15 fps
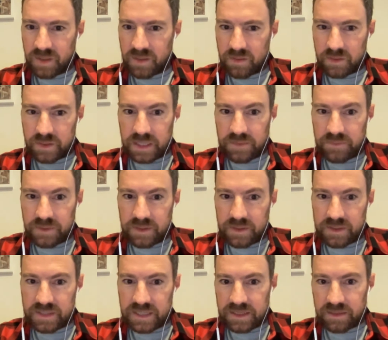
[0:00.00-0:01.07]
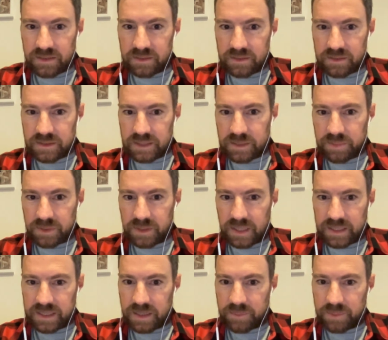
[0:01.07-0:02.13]
or give you the signal in
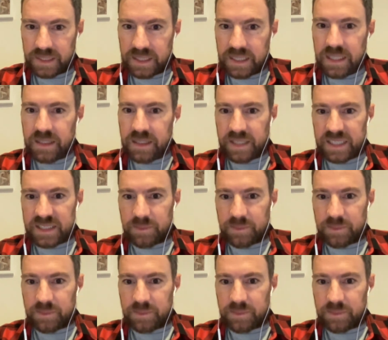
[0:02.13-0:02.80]
polite company. That's